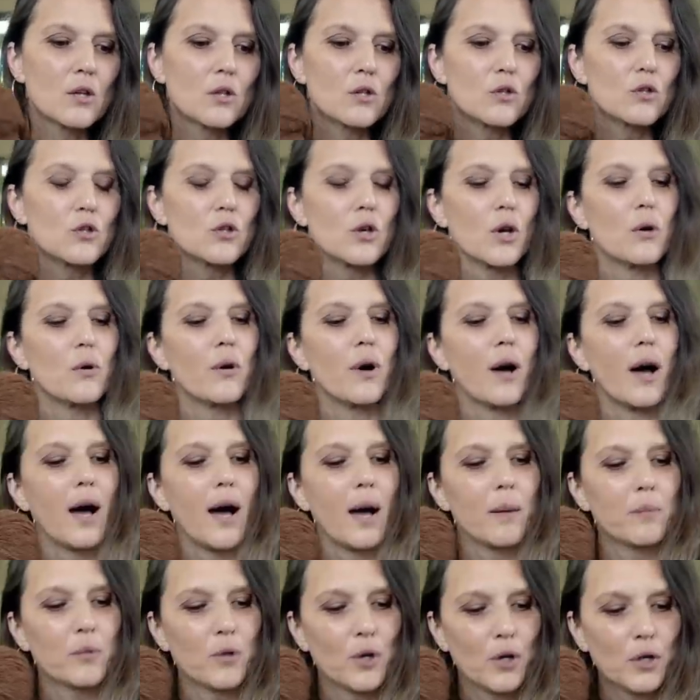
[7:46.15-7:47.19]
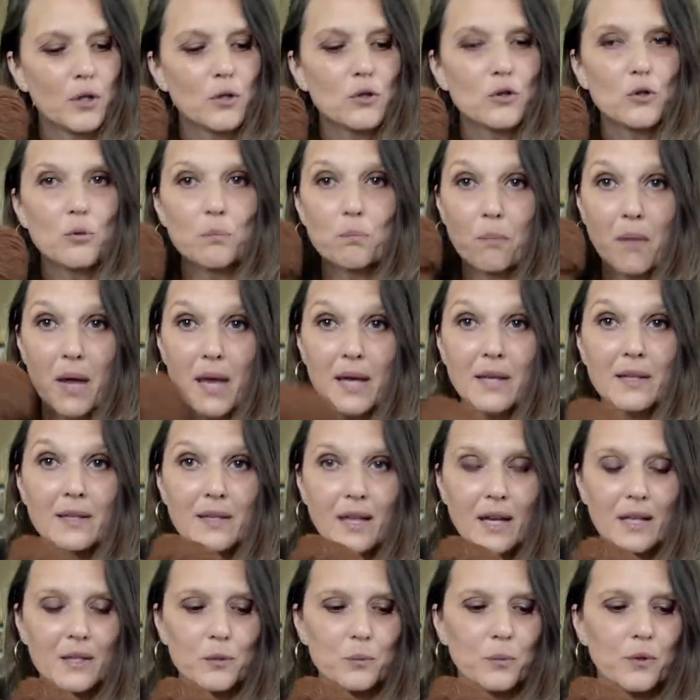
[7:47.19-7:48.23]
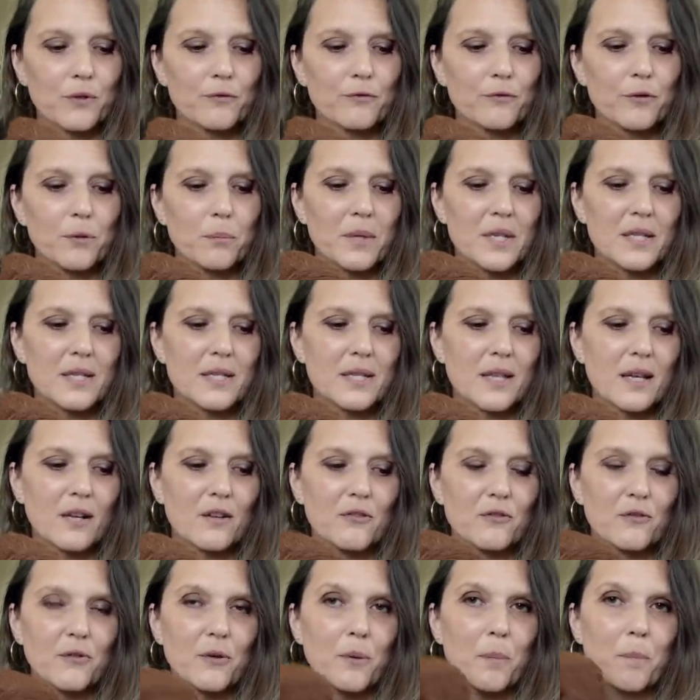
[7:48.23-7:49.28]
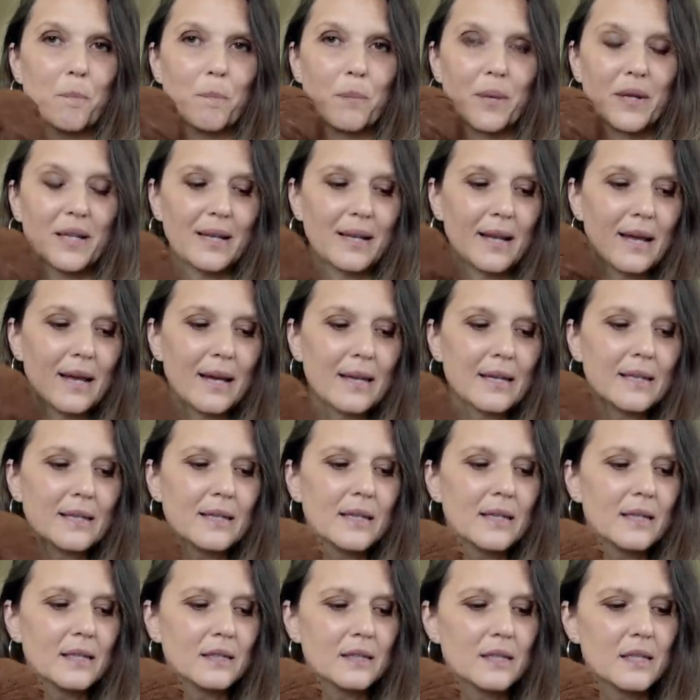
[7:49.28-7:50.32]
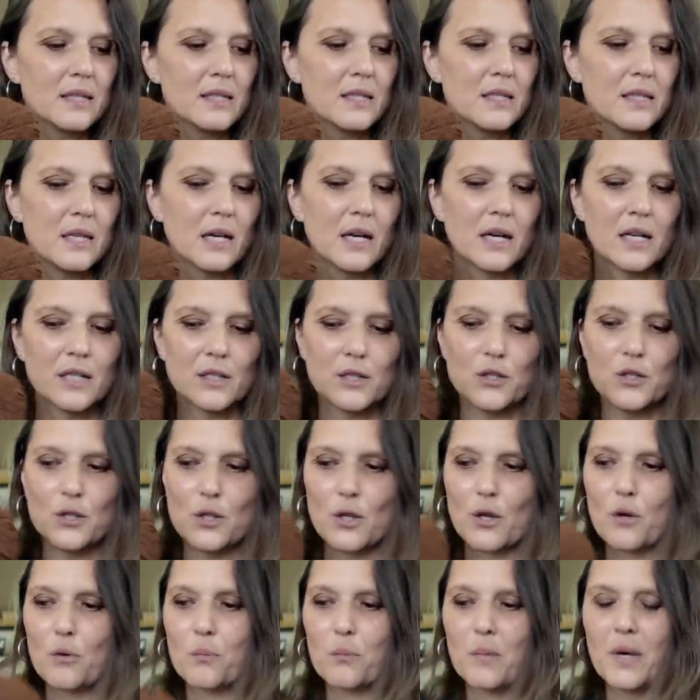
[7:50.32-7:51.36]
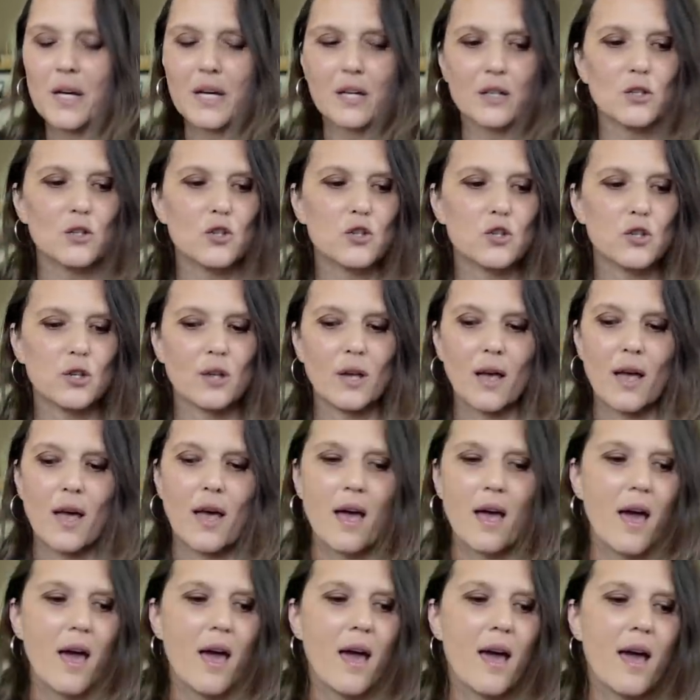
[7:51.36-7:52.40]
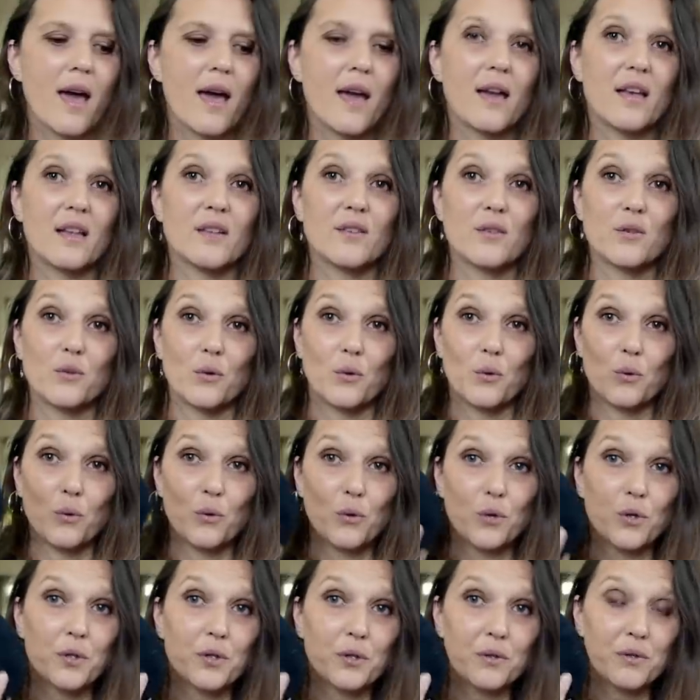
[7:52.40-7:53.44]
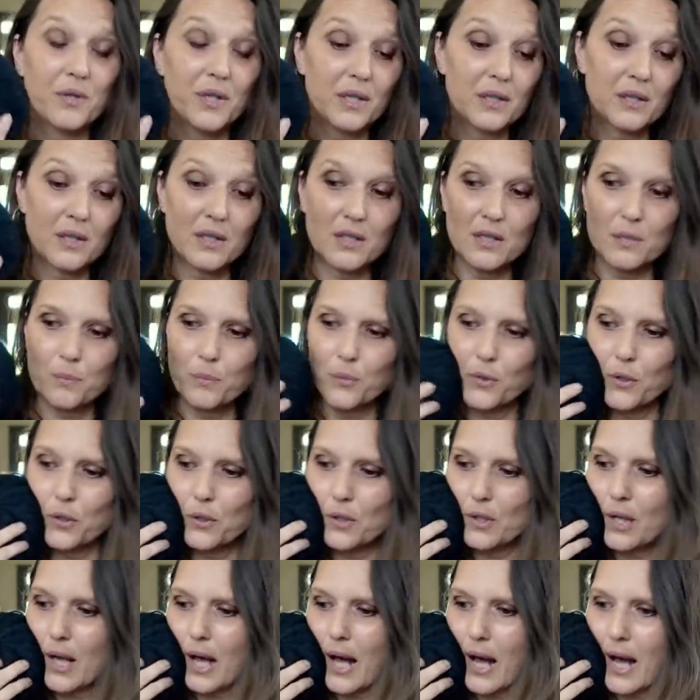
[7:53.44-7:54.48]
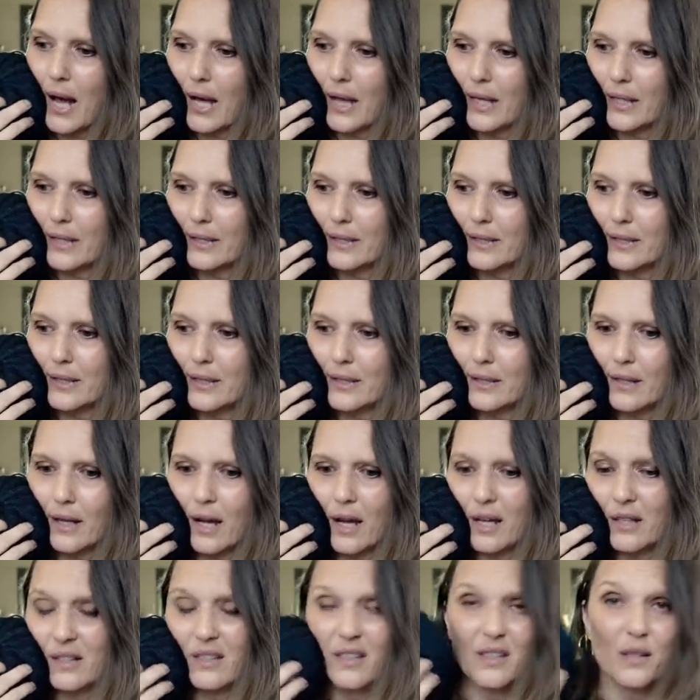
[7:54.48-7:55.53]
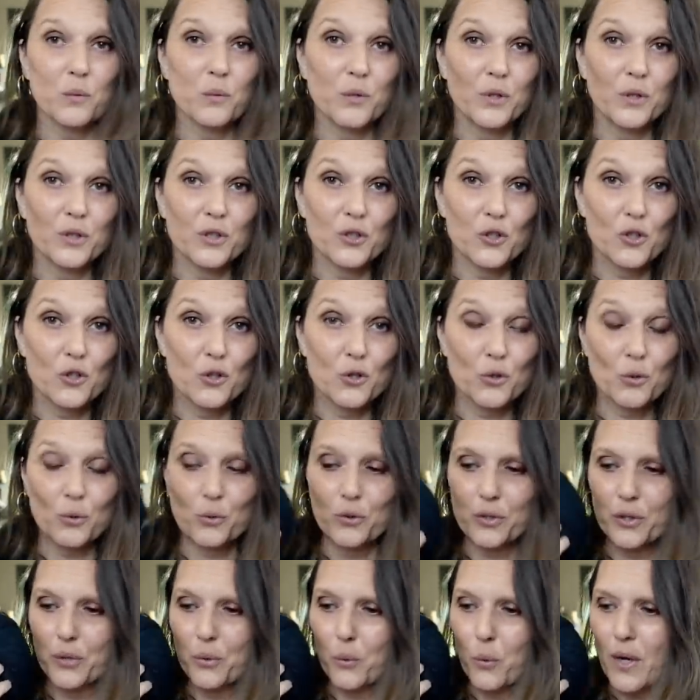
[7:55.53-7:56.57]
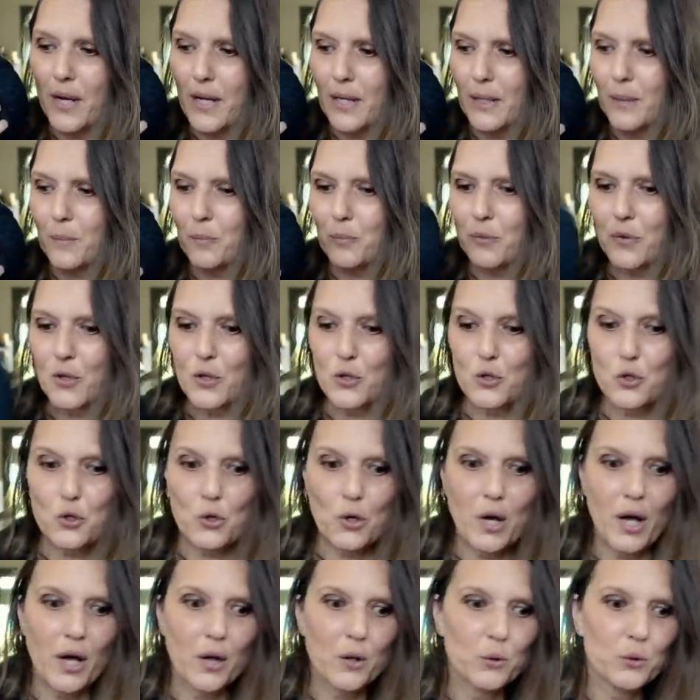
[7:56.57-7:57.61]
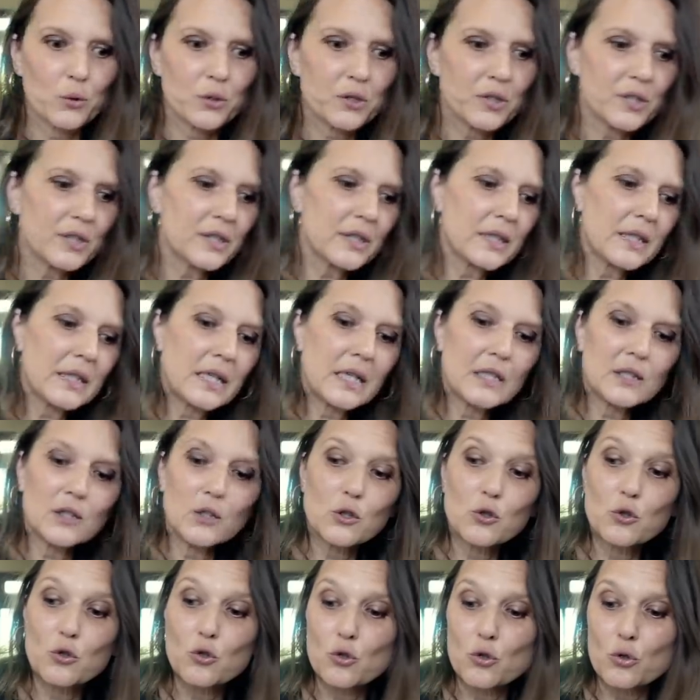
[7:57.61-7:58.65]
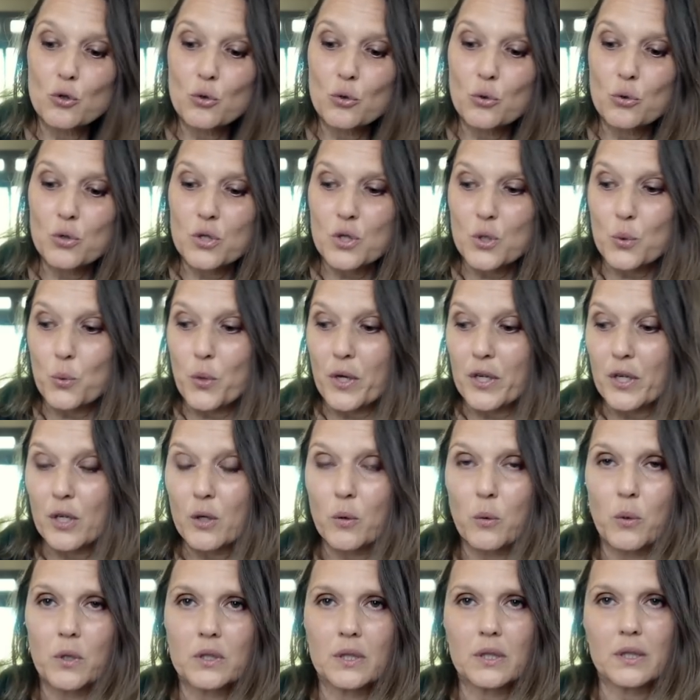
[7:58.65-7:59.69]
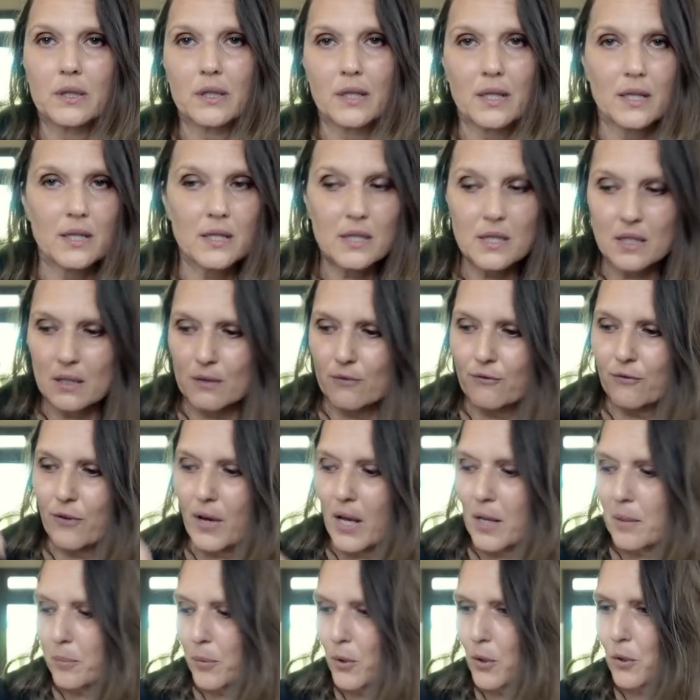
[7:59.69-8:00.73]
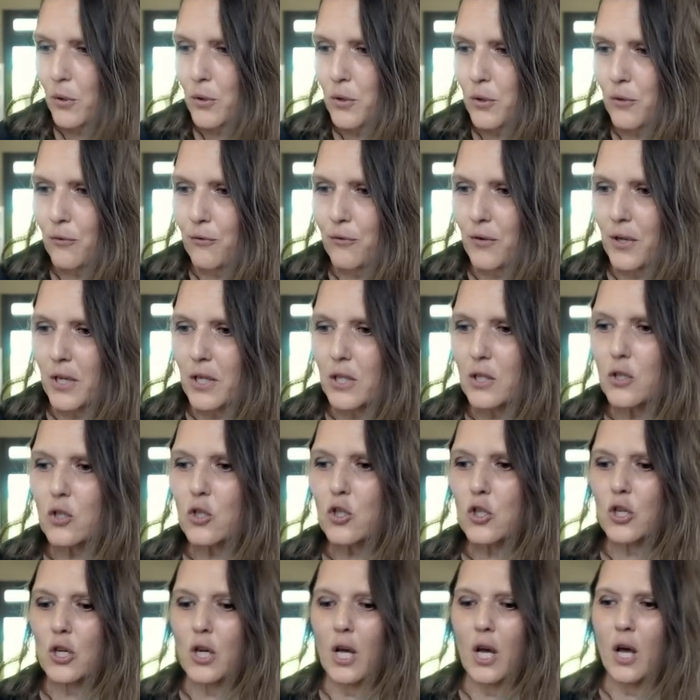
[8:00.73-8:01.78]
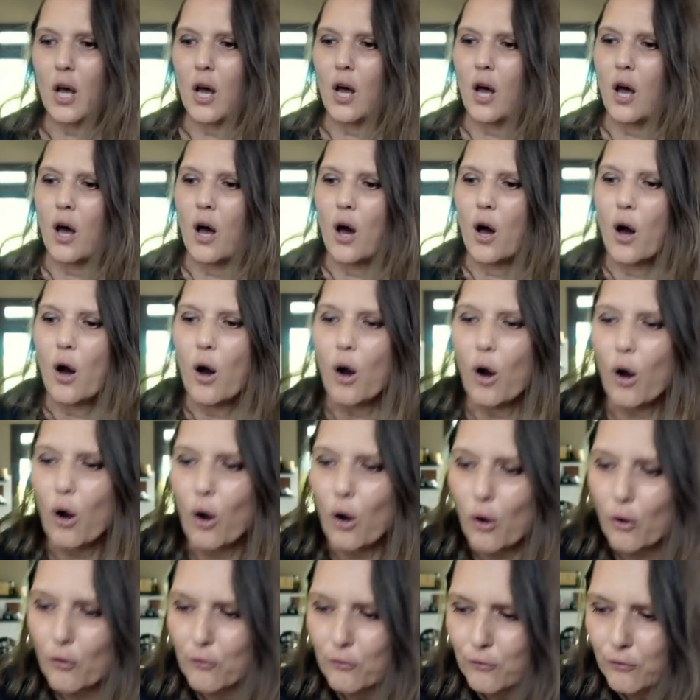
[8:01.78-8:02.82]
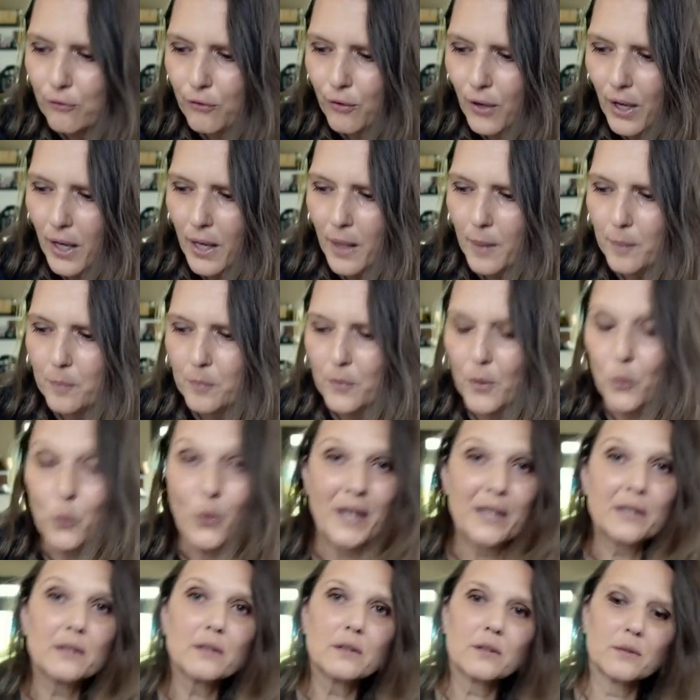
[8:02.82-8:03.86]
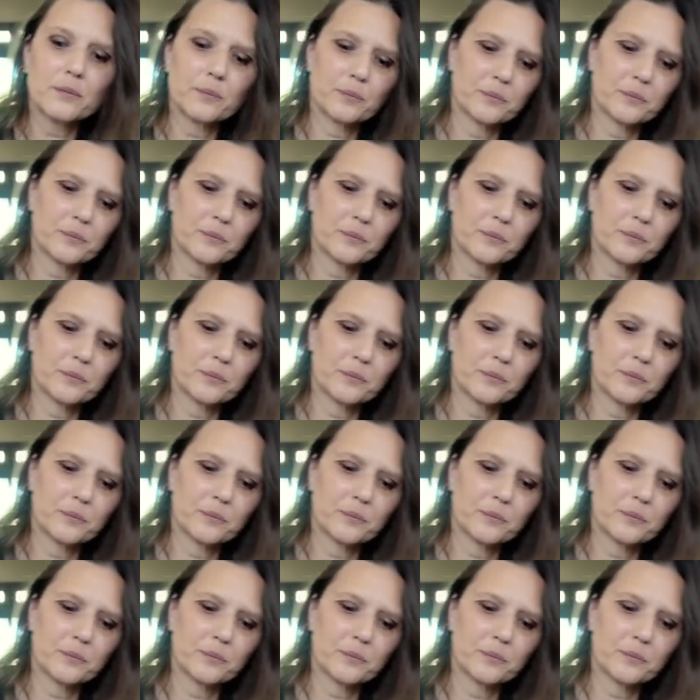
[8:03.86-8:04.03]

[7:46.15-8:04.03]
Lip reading: So I'm going to make that one for myself. But liking this yarn so much and ordering this ball, I didn't want to just order one, so I ordered another 2 sweater quantities, 5 balls of each, of white,